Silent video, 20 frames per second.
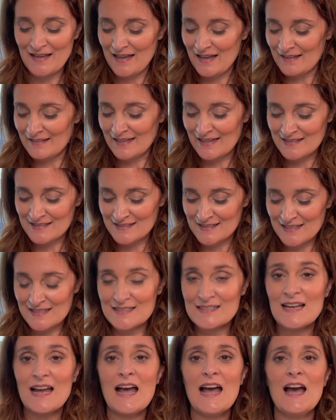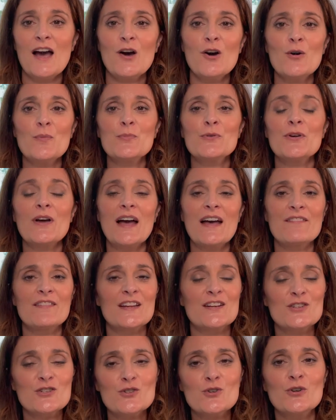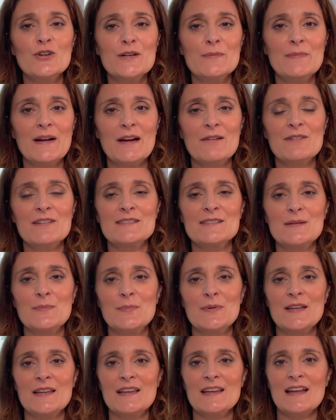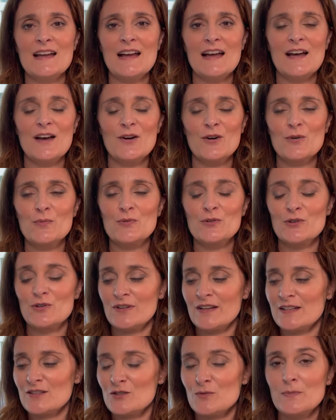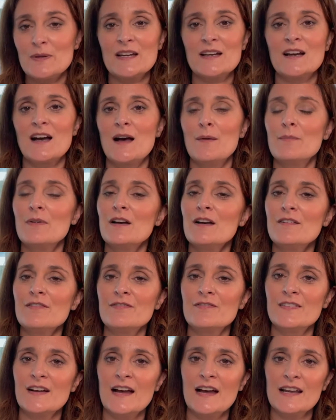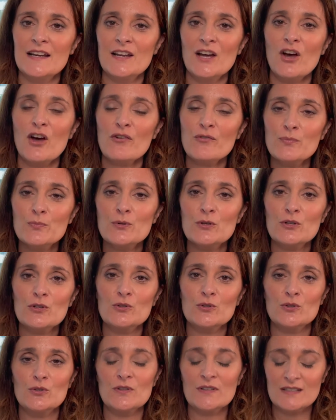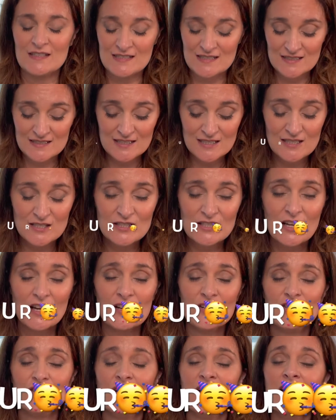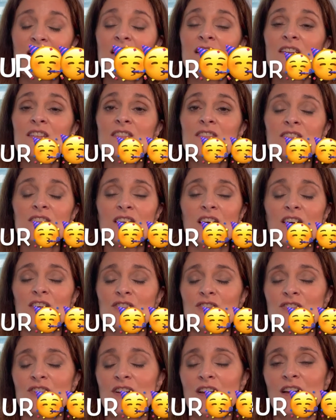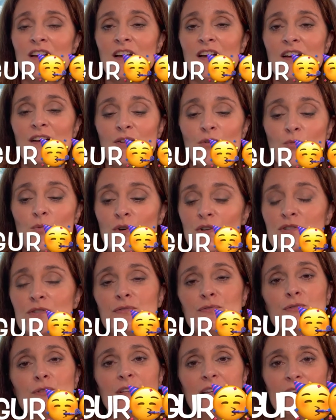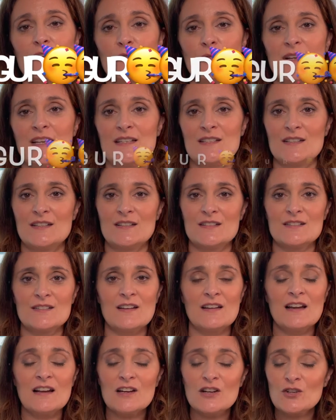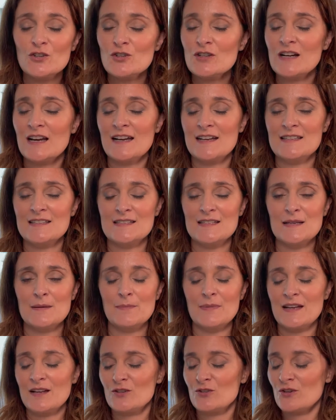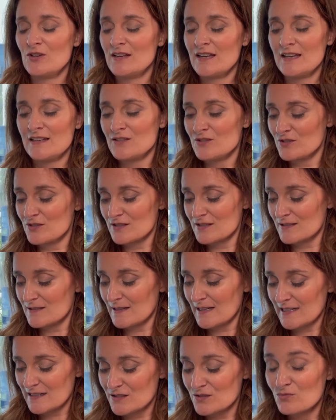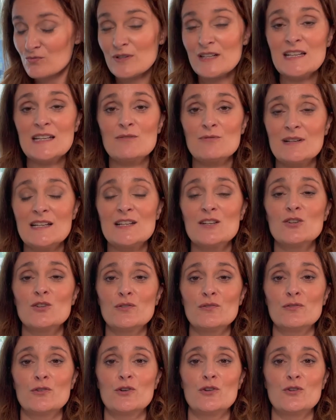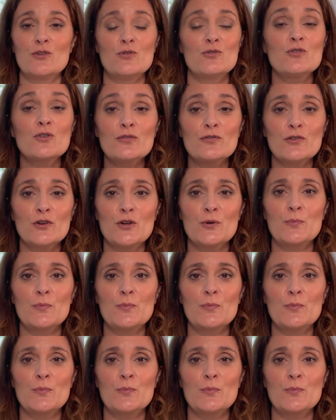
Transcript: that's it. I hope you have enjoyed my recipe. I hope you're going to become a fan of bulgur. It's such, such a wonderful ingredient, low glycemic. You can just, it's really, really good for you, good for your